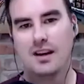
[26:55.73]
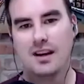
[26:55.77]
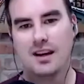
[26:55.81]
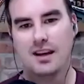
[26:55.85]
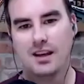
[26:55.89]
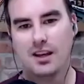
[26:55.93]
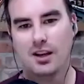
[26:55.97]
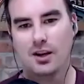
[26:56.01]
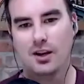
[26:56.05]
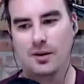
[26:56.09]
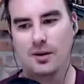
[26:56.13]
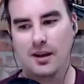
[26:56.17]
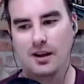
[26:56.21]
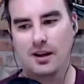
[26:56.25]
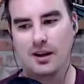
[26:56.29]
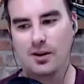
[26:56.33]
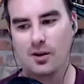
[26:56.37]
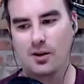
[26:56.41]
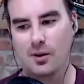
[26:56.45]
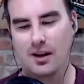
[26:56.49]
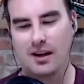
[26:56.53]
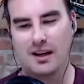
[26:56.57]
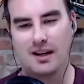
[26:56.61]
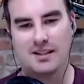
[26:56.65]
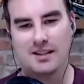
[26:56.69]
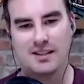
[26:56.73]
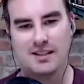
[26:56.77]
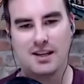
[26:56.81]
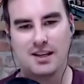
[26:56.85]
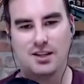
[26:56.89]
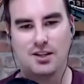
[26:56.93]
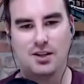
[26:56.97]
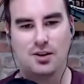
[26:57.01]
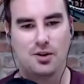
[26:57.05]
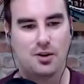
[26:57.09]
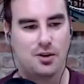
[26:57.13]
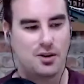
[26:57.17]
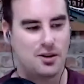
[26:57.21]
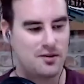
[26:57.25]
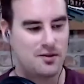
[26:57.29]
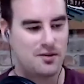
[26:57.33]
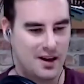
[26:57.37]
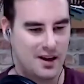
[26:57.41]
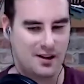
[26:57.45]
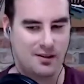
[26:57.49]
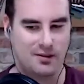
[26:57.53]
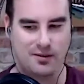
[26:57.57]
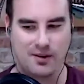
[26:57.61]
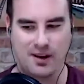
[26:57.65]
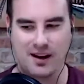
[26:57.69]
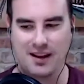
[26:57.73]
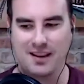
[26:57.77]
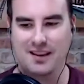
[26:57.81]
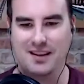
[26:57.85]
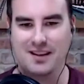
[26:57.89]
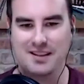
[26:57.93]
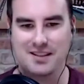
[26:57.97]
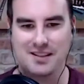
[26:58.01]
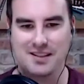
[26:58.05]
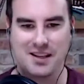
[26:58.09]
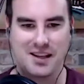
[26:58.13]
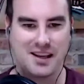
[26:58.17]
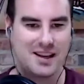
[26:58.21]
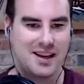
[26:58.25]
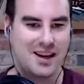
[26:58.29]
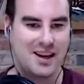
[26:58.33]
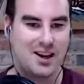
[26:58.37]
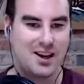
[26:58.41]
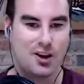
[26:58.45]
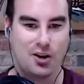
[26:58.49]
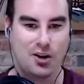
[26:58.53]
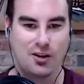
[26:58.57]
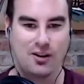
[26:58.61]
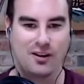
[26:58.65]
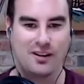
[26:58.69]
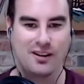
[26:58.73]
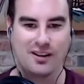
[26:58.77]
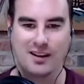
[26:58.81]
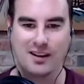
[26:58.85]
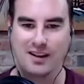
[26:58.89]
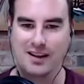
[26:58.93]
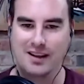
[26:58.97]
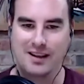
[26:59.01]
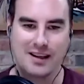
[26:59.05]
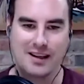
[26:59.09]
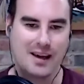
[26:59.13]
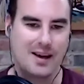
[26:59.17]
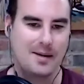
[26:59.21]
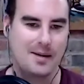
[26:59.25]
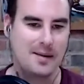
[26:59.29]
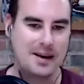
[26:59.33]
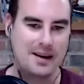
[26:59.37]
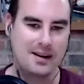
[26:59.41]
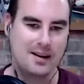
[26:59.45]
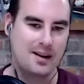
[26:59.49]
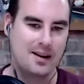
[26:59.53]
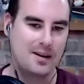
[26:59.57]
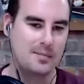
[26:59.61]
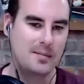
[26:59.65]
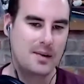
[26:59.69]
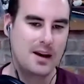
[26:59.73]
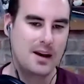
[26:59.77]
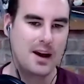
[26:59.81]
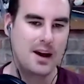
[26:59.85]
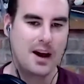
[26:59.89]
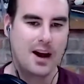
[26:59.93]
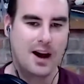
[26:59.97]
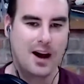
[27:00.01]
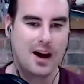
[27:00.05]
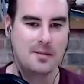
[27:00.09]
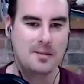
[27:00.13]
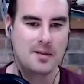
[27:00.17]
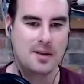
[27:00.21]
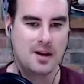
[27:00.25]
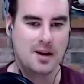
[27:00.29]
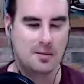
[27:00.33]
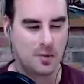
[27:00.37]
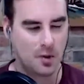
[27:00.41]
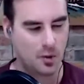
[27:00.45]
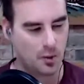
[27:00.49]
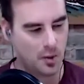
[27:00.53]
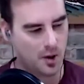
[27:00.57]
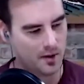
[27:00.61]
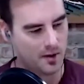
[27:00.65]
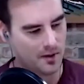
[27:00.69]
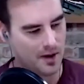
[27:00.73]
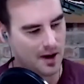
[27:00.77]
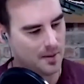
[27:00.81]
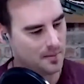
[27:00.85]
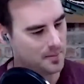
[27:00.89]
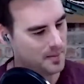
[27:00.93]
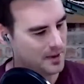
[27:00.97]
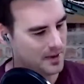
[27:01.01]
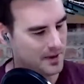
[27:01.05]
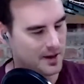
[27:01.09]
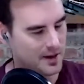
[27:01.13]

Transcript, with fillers: you know, mm-hmm. in an organization or you've got a friend that's like currently like, yeah, man, I'm I'm the number one rep, but the